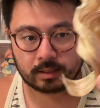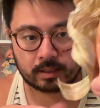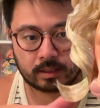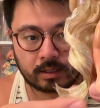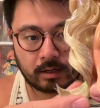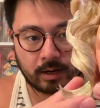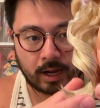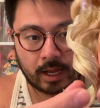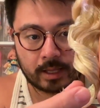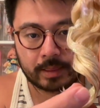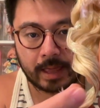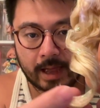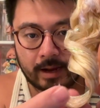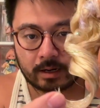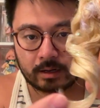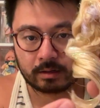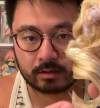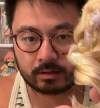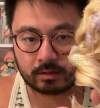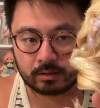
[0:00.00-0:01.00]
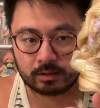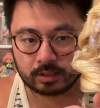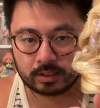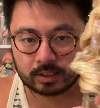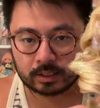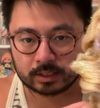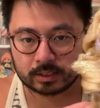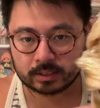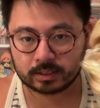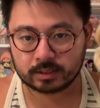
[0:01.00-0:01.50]
Okay, that curl
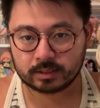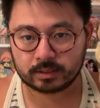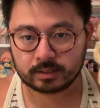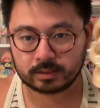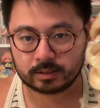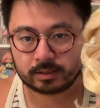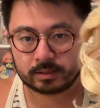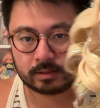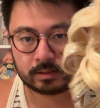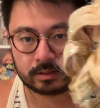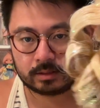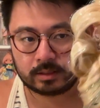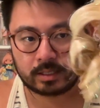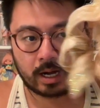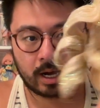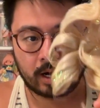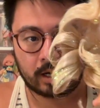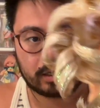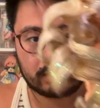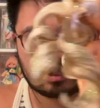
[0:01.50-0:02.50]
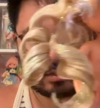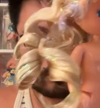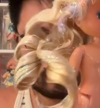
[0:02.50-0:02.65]
looks not the